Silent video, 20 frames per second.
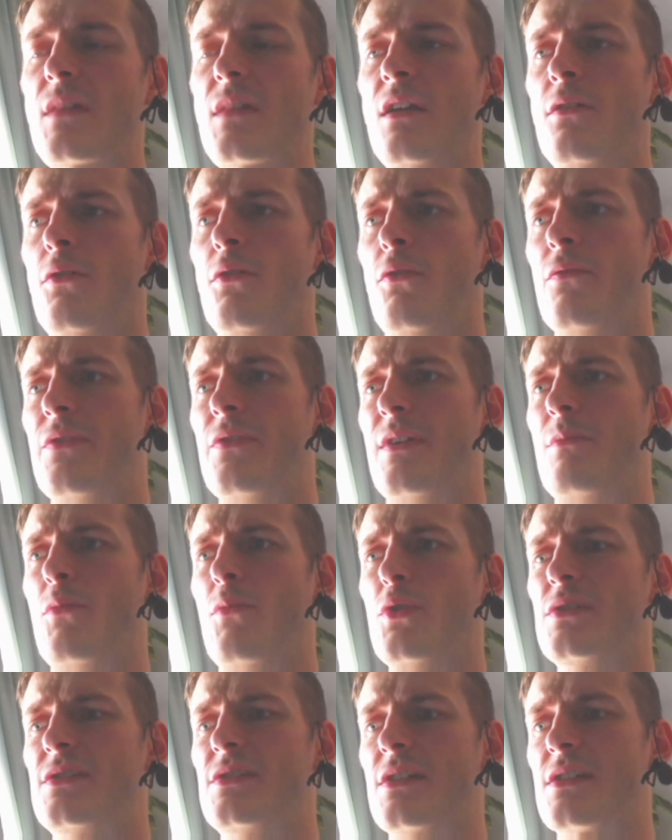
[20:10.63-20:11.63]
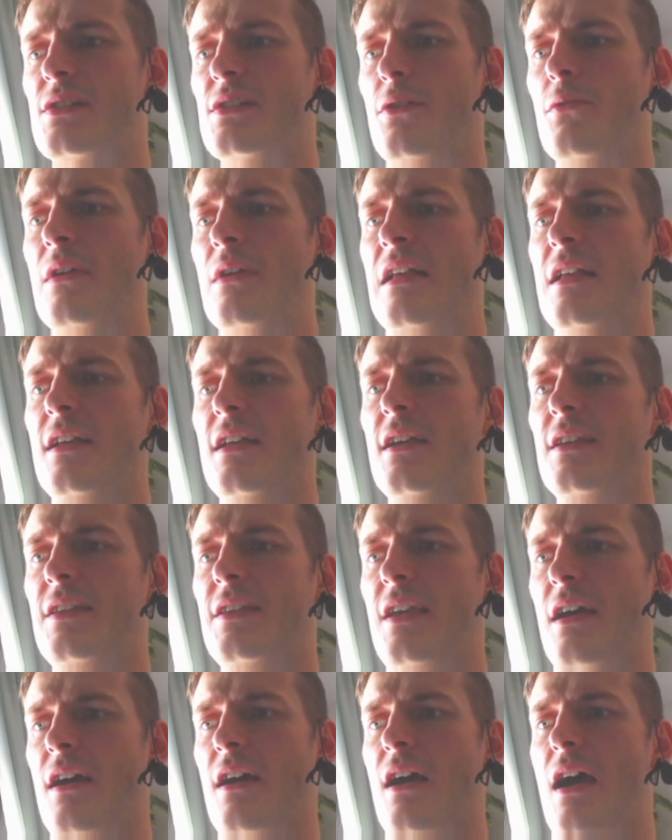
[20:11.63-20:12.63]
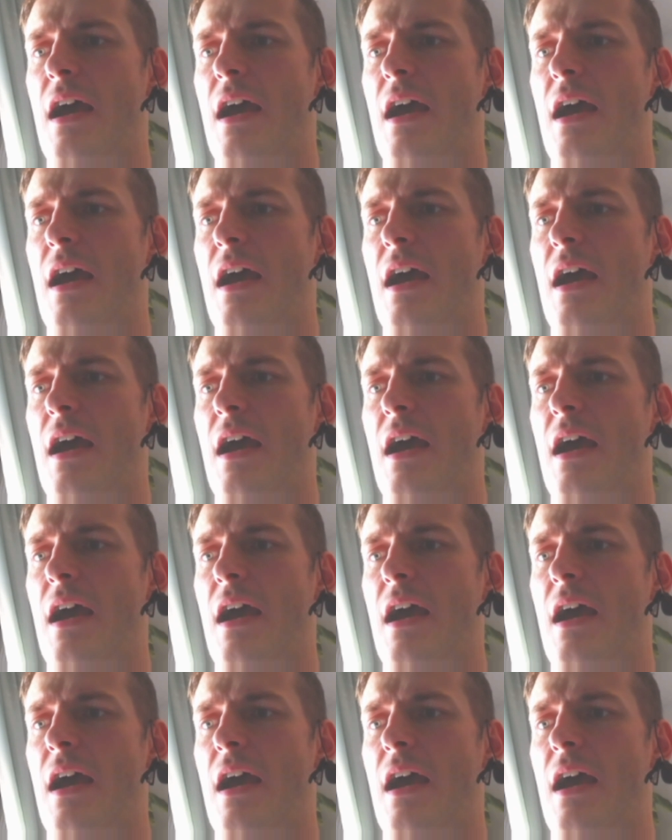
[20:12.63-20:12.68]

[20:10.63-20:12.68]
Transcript: of the monster. So yeah,